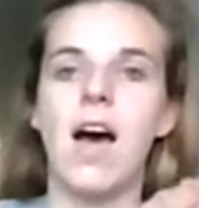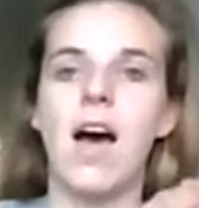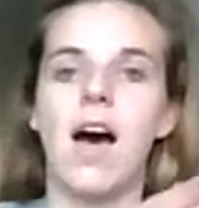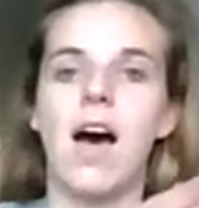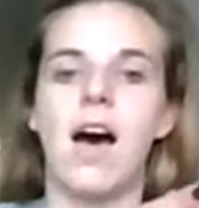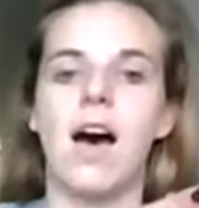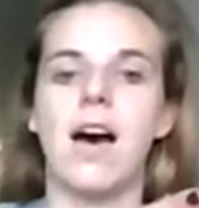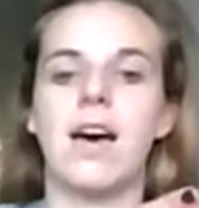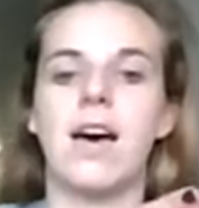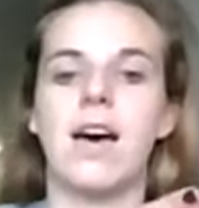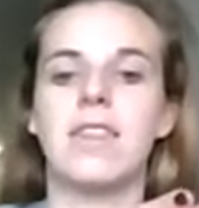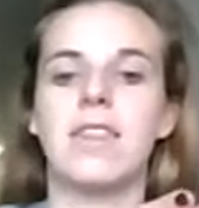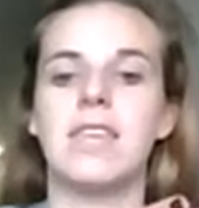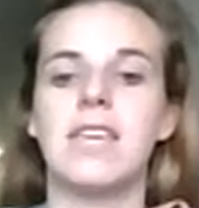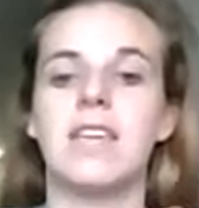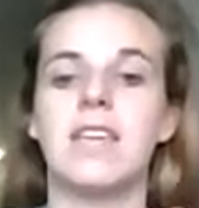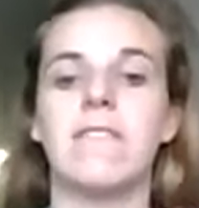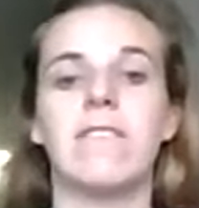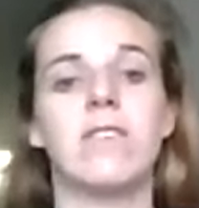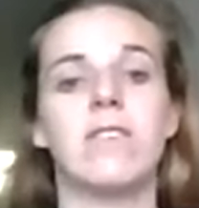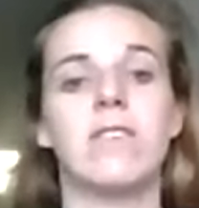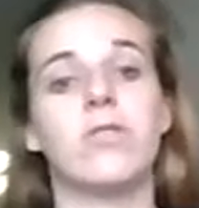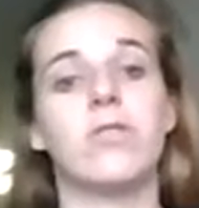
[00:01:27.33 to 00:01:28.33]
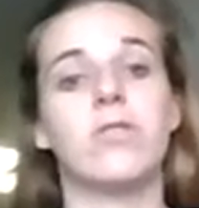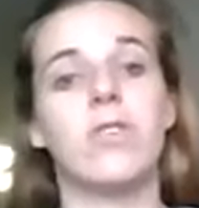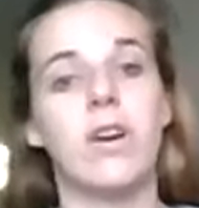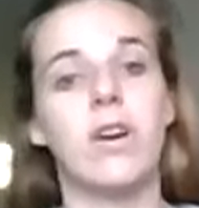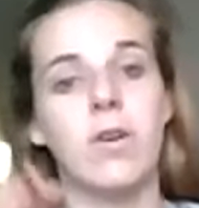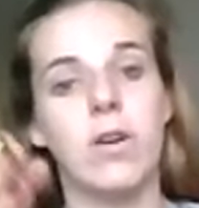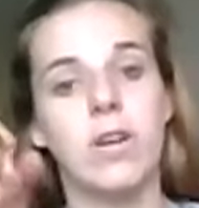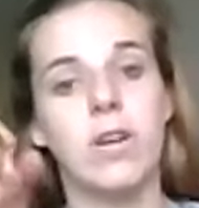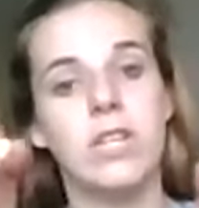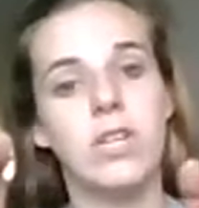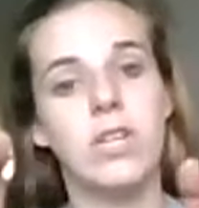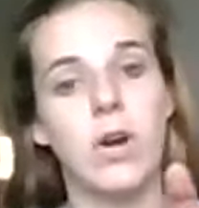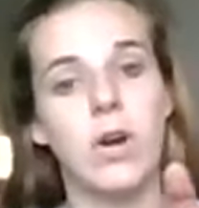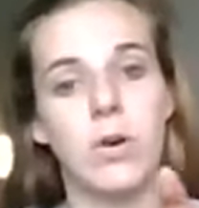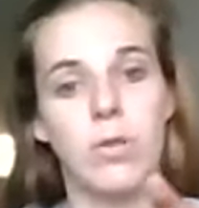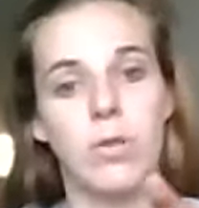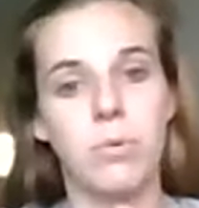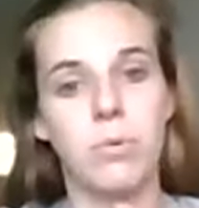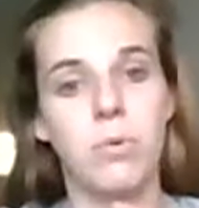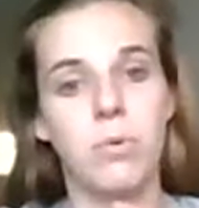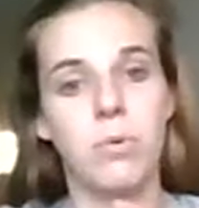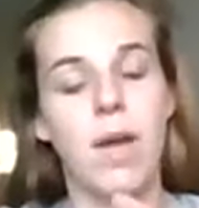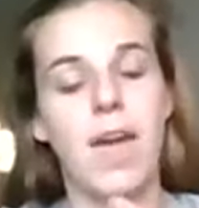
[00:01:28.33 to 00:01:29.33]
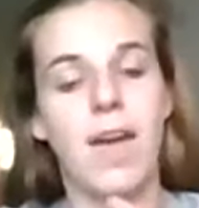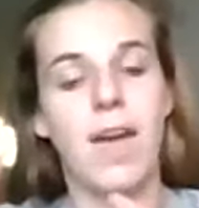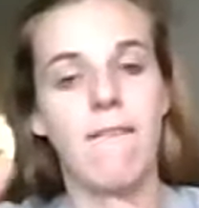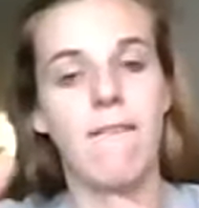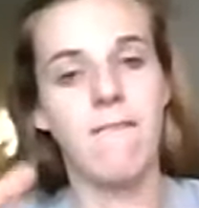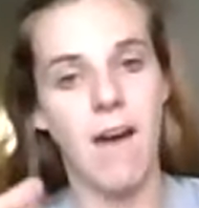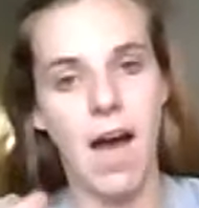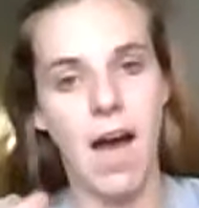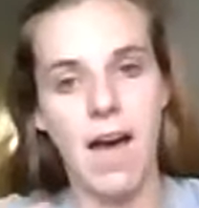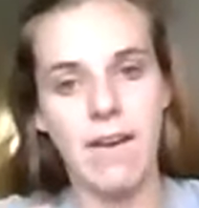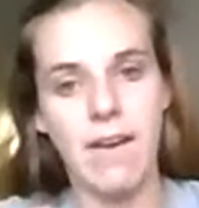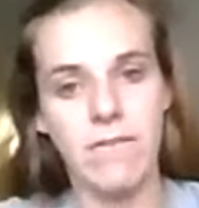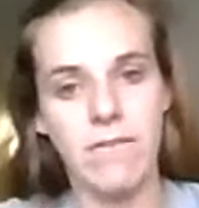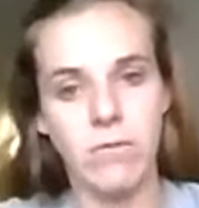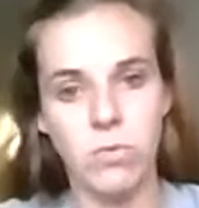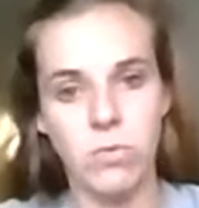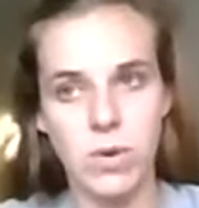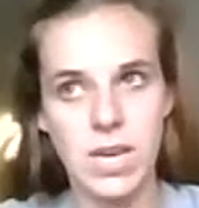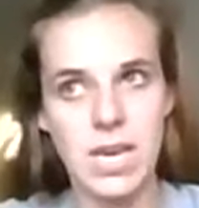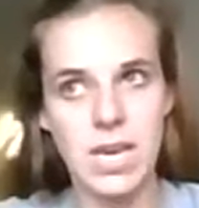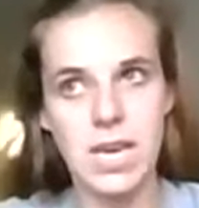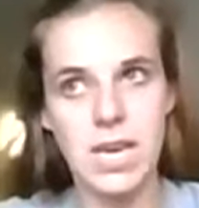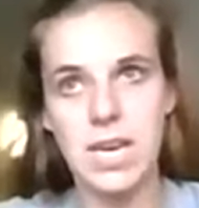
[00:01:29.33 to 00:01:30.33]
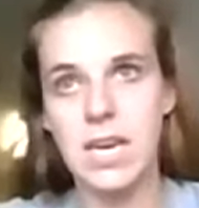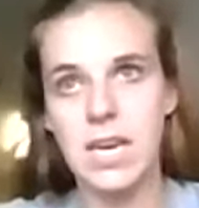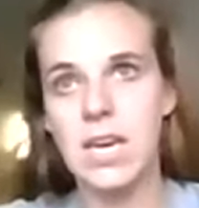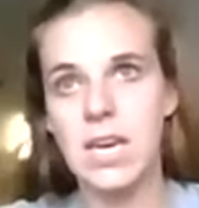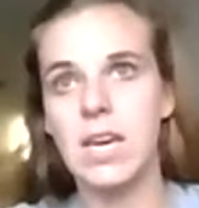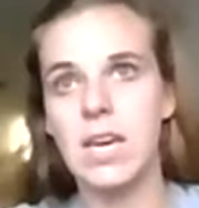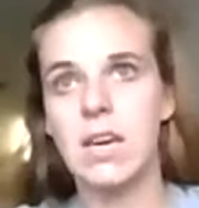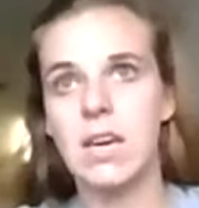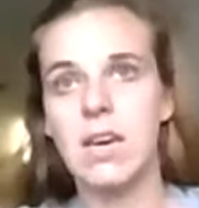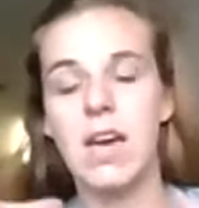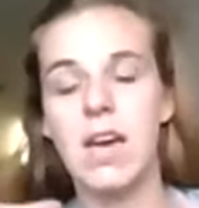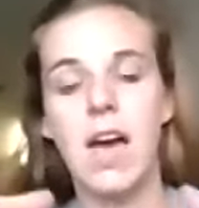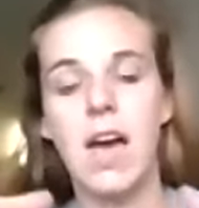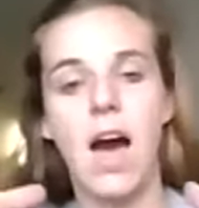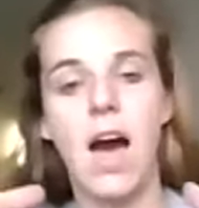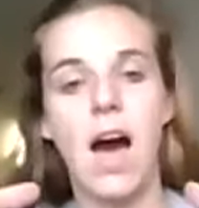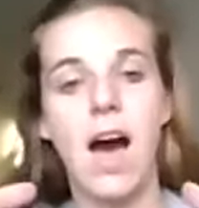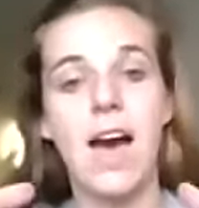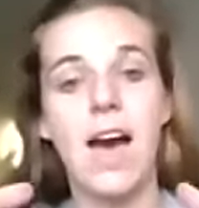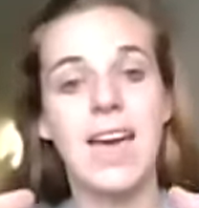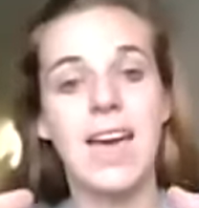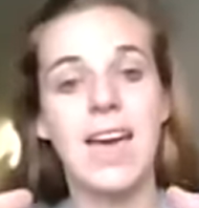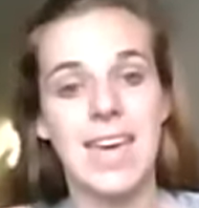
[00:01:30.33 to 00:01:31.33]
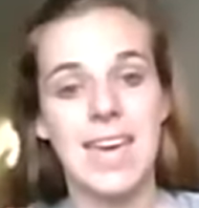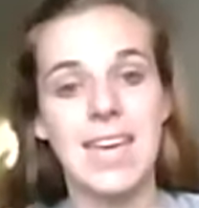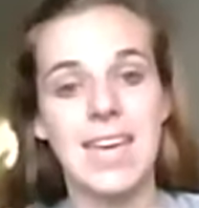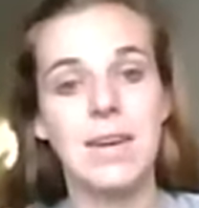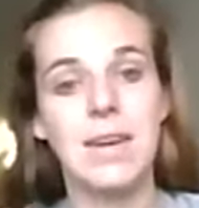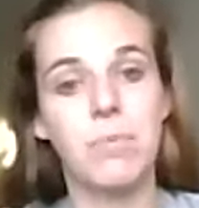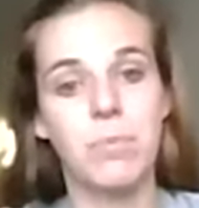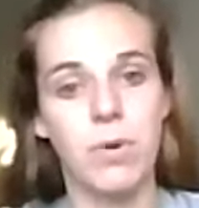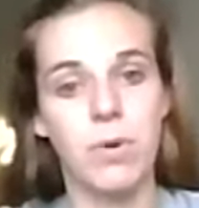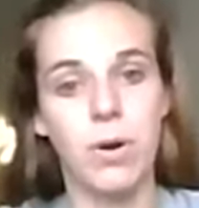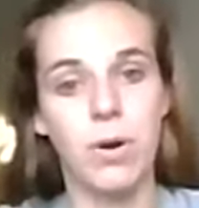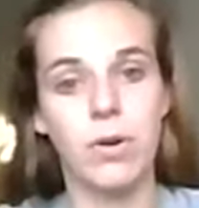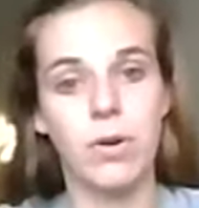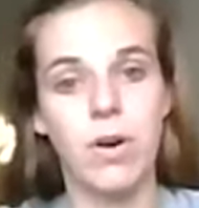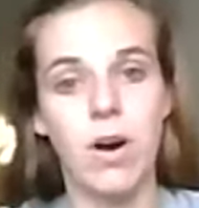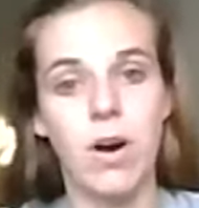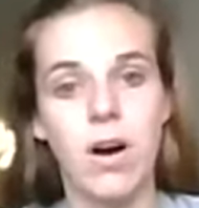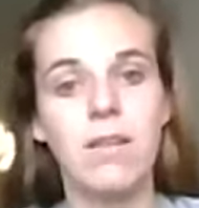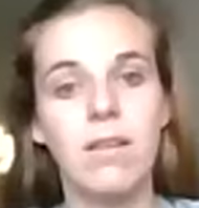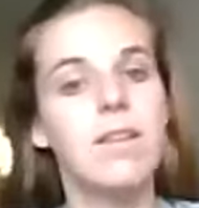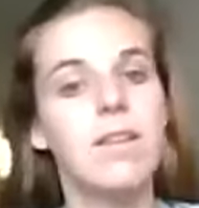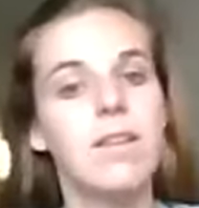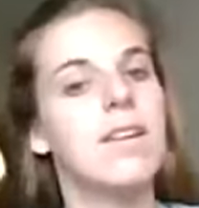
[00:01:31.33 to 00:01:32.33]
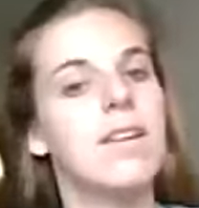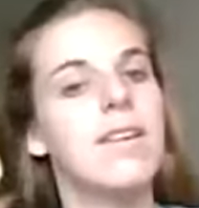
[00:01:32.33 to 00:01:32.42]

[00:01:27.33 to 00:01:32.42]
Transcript: The individuals are going to go through a 5-week HIIT protocol.